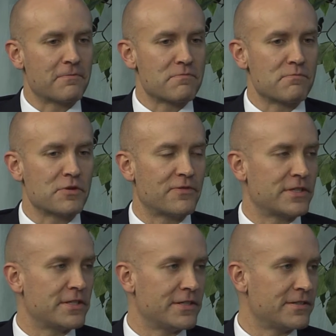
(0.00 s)
move
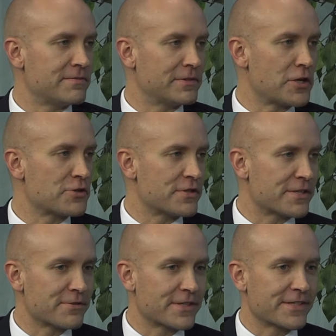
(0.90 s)
into larger
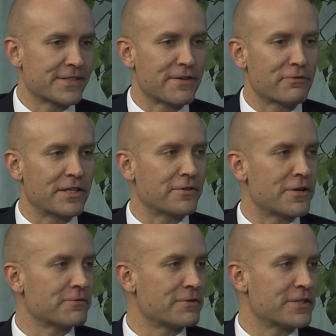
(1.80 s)
districts as I went
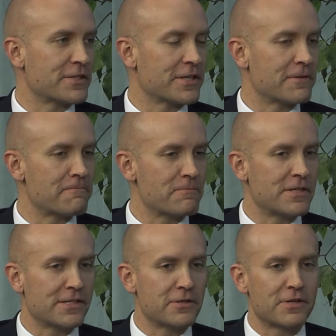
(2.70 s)
along, which
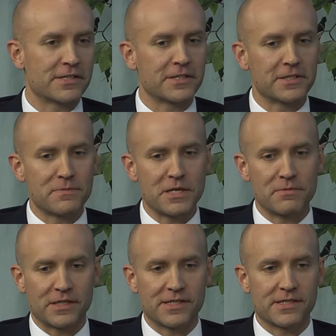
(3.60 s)
is interesting to me
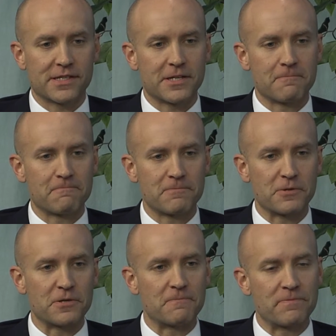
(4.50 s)
because,
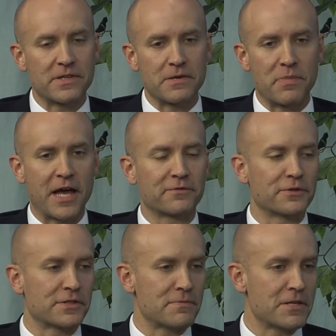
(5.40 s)
or
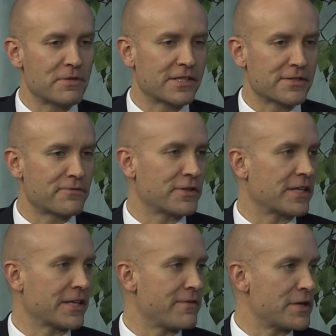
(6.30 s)
impactful to me because I feel
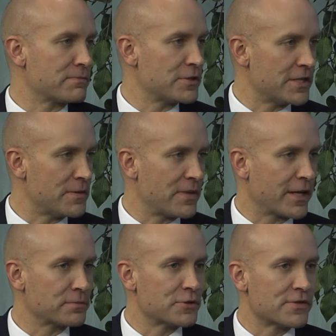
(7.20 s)
like I have an opportunity to
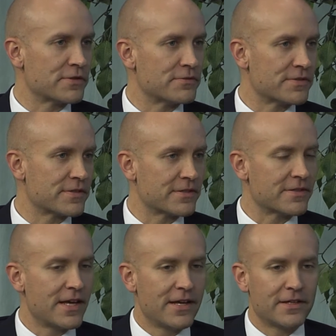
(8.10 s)
impact more students
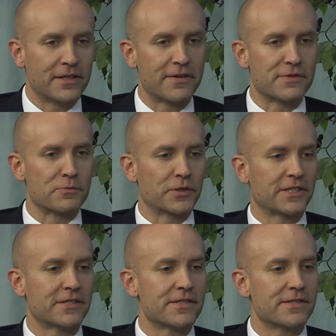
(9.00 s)
and lives of more
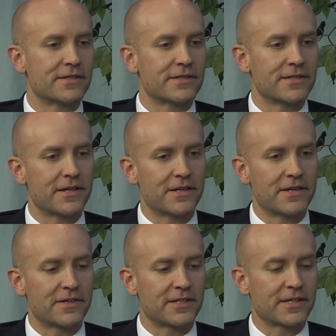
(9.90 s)
kids. And
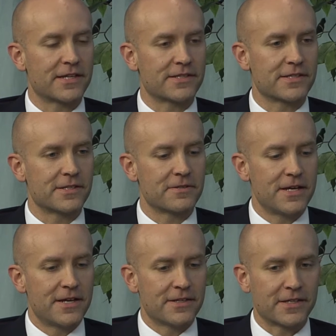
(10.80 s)
I think that's the
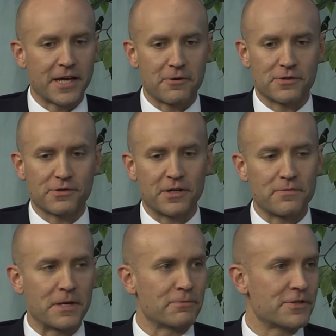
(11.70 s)
thing I always try to
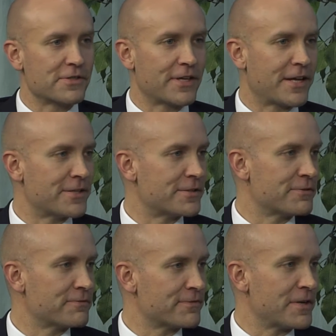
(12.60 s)
remember is you got
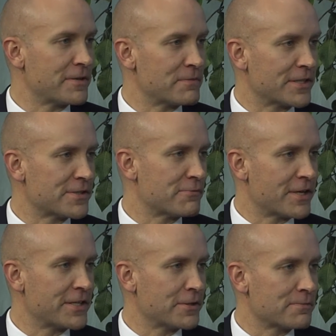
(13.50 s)
into it because you
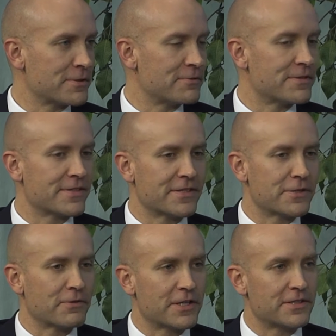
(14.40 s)
wanted to help students and
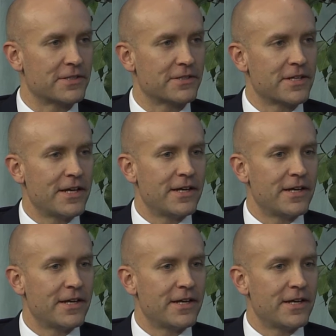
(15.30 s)
you wanted to